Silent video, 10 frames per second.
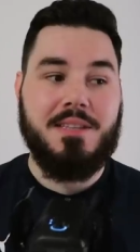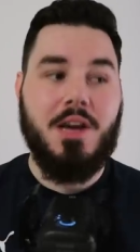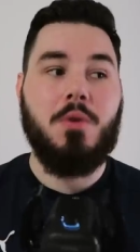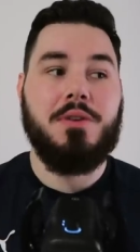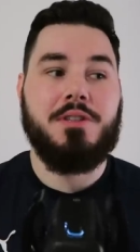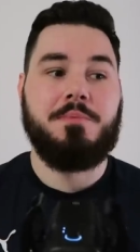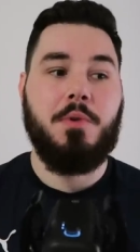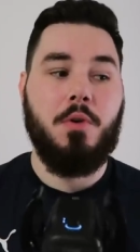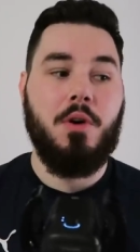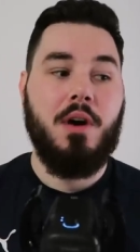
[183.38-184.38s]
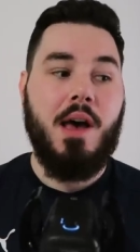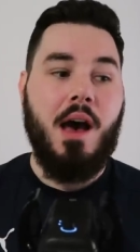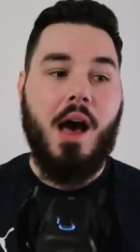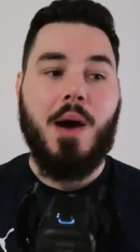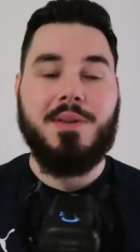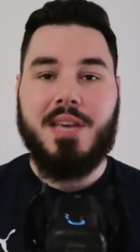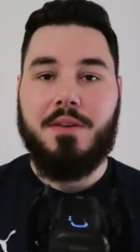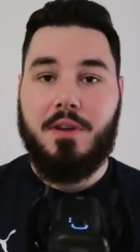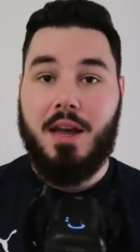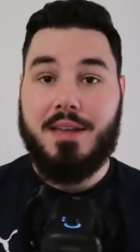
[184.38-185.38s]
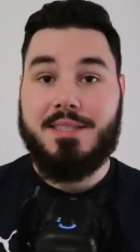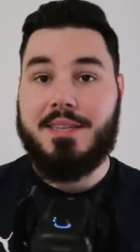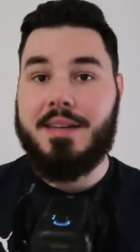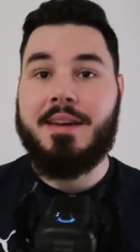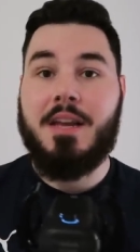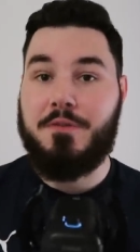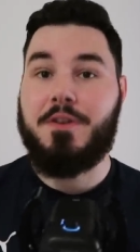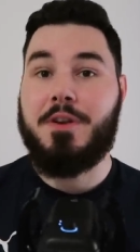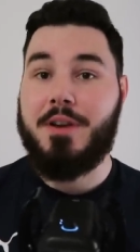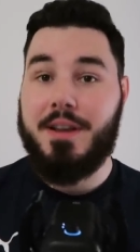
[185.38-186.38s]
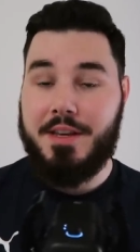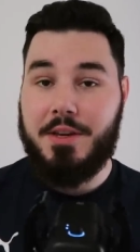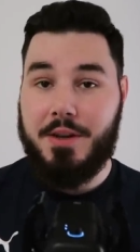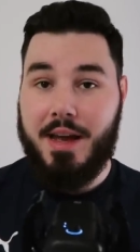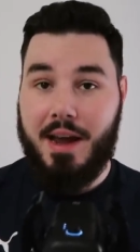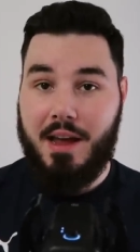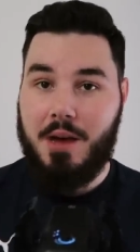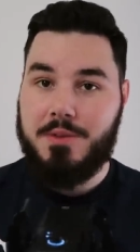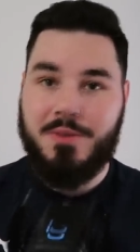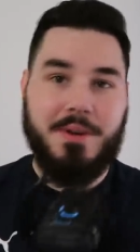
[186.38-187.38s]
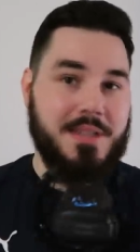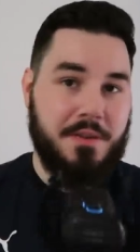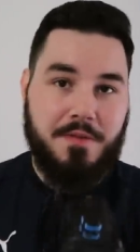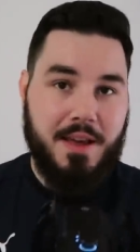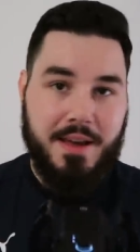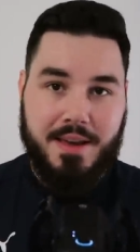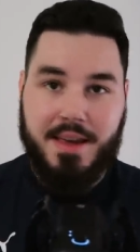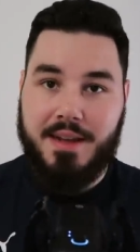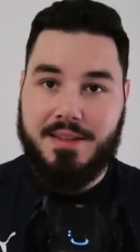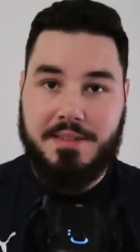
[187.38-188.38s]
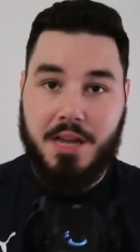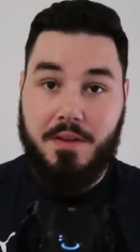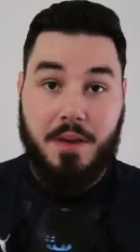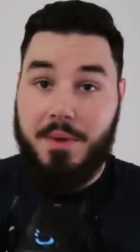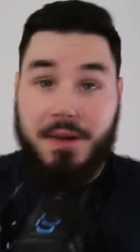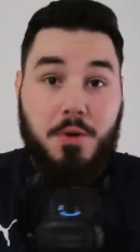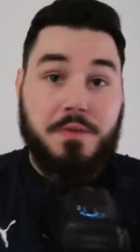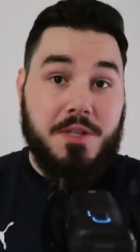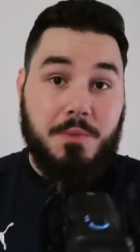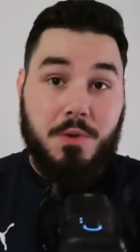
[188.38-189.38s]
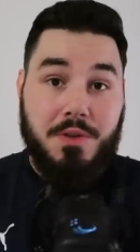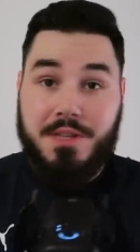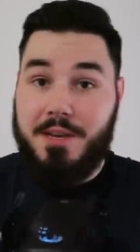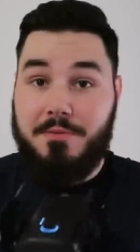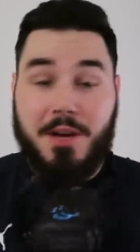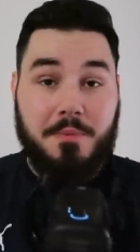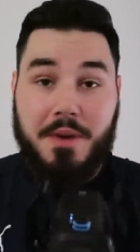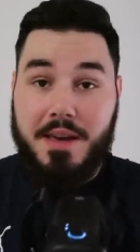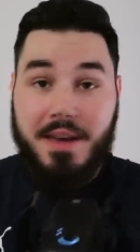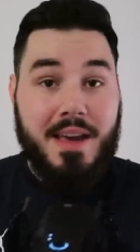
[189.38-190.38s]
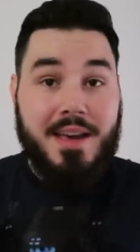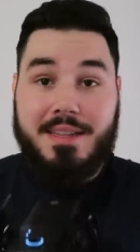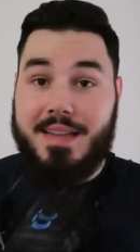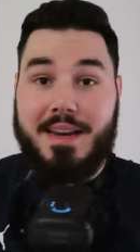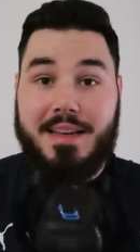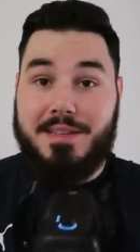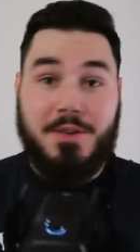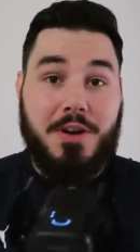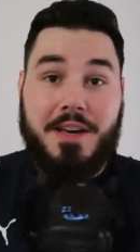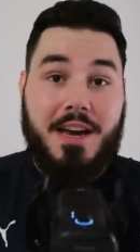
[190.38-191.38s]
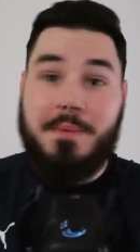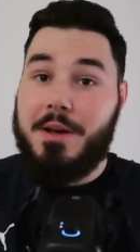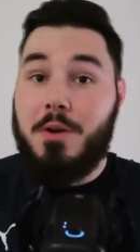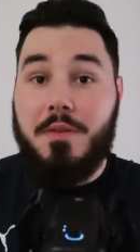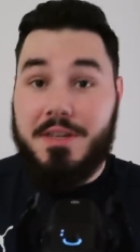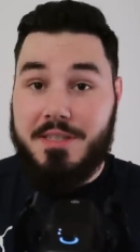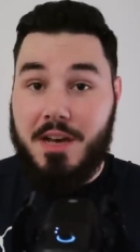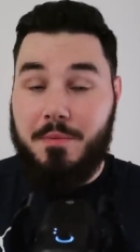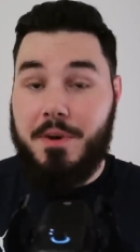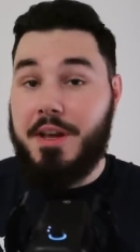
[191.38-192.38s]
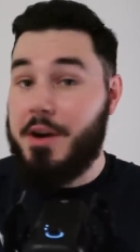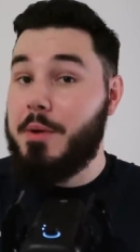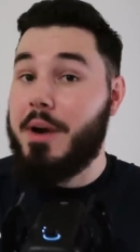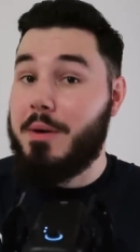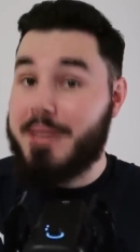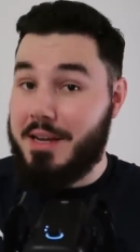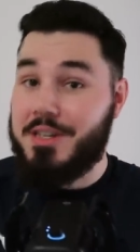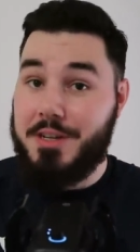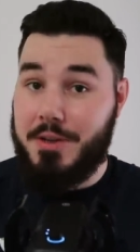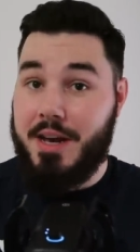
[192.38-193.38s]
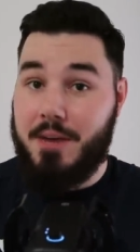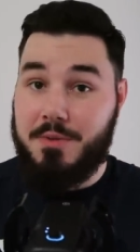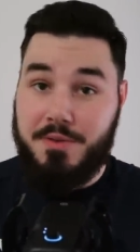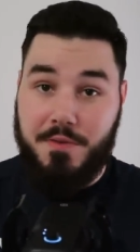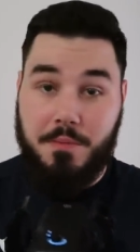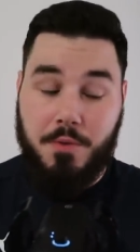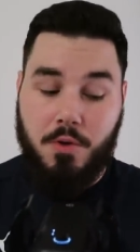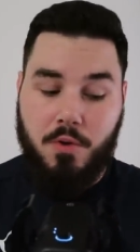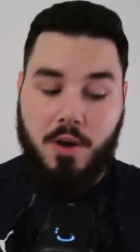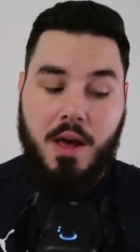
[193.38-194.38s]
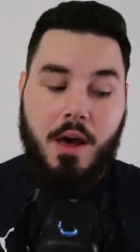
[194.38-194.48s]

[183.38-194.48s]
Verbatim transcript: it's the only sport I was ever like significantly good at. Like I was always an athletic kid and stuff. I played all the sports like rugby, tennis, cricket. I played all of those stuff, but the only one I was actually good at was football.